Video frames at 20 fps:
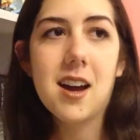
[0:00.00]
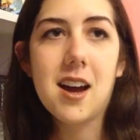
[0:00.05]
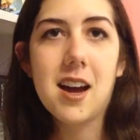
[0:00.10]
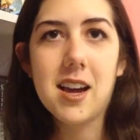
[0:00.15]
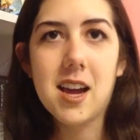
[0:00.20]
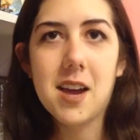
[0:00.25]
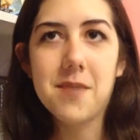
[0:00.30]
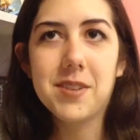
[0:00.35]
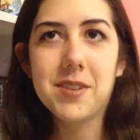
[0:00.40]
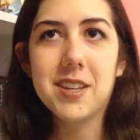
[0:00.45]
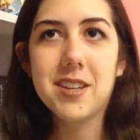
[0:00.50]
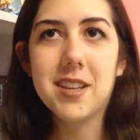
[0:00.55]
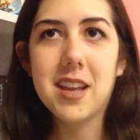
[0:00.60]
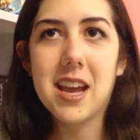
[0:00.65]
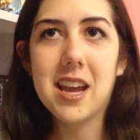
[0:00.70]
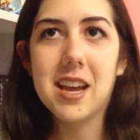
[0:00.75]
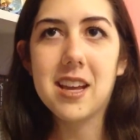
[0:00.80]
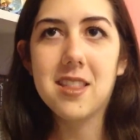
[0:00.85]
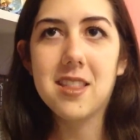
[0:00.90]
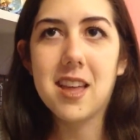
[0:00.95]
I have to
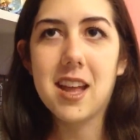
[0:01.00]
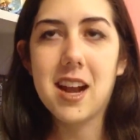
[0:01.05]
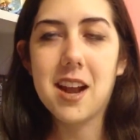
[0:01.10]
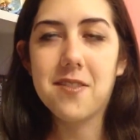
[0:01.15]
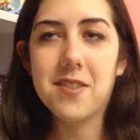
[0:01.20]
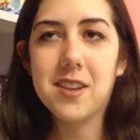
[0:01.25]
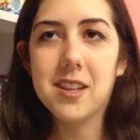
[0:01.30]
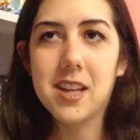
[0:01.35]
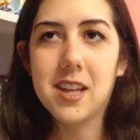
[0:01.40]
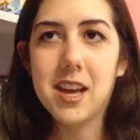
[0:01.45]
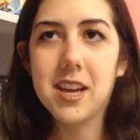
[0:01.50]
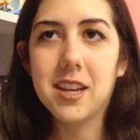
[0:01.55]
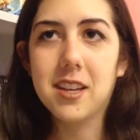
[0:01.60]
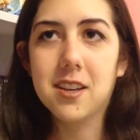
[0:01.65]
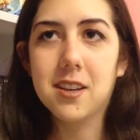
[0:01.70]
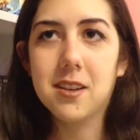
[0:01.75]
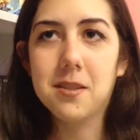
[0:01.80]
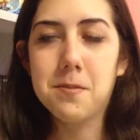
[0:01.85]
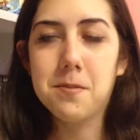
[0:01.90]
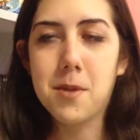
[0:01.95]
say that I feel like